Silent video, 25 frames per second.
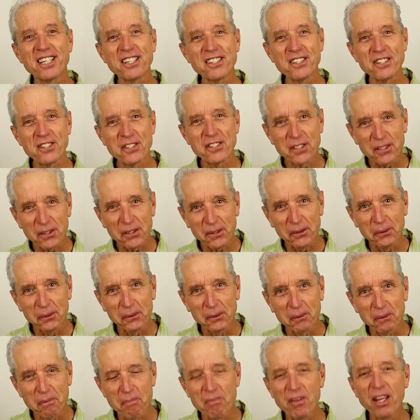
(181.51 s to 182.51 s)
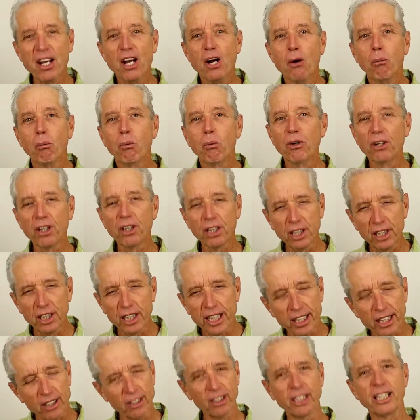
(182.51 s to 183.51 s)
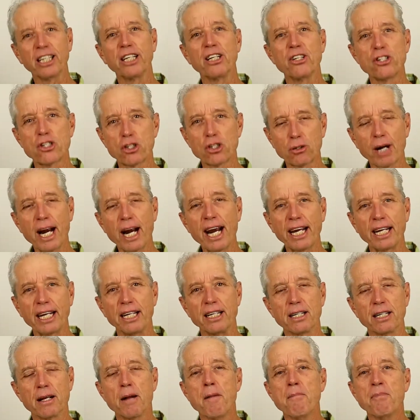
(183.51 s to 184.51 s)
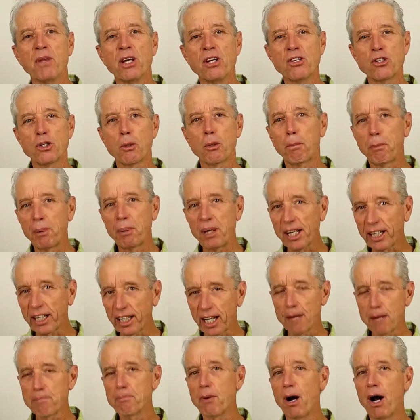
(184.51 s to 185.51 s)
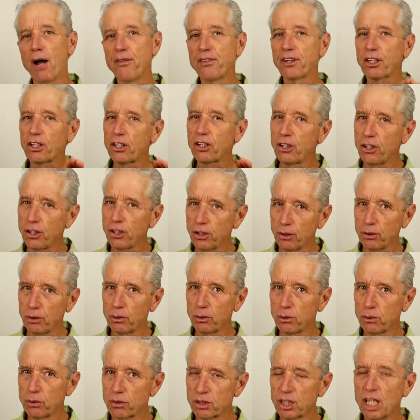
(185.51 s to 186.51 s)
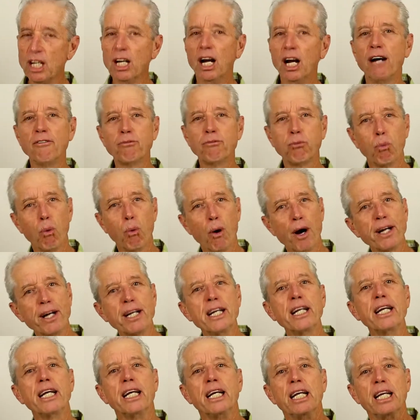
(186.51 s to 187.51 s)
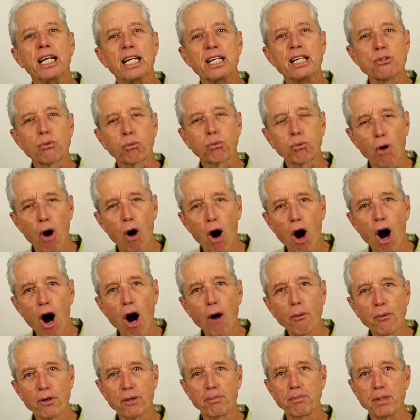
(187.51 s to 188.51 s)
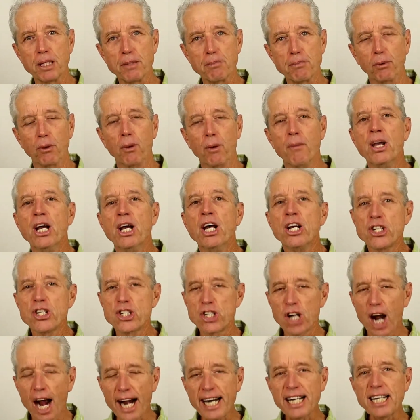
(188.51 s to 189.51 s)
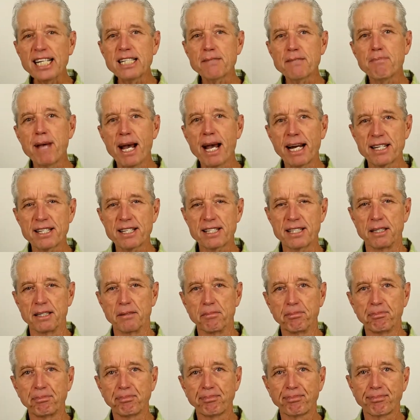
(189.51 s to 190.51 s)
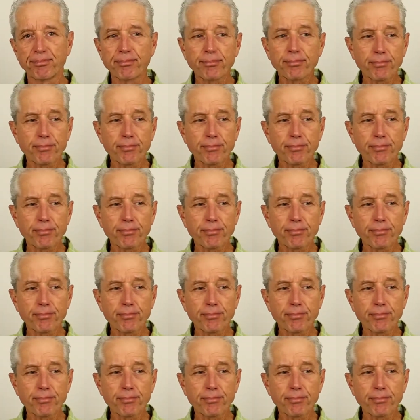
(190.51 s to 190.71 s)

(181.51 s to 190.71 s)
to do. We're literally trained to pick up on the cues of what is wrong with people. Chinese medicine,